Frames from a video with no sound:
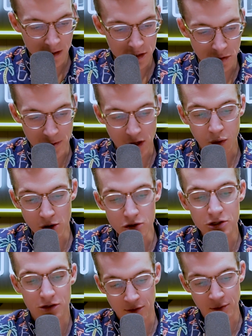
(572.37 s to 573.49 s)
So we
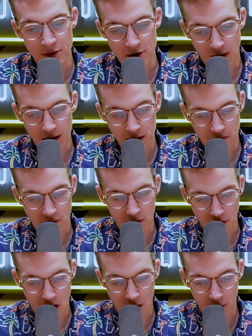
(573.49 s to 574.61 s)
cruised through the dark along
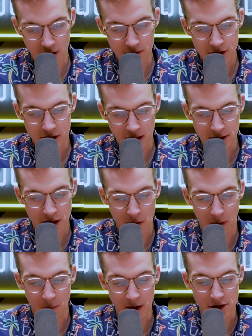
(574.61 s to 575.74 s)
the haul roads until
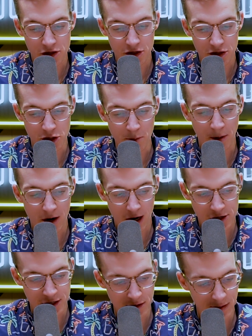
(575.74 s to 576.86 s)
we reached 2
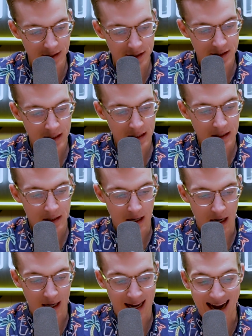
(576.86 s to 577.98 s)
production units,
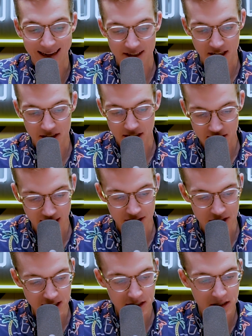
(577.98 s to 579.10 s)
CAT
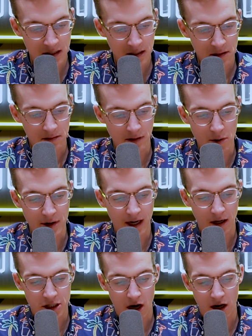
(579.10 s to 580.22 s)
6060s, loading
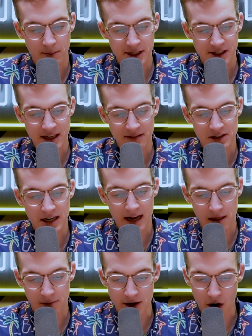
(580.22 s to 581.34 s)
autonomous
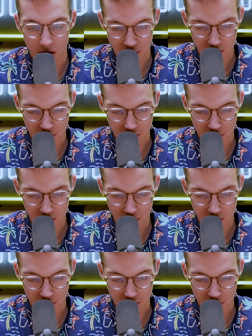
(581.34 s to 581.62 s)
793 haul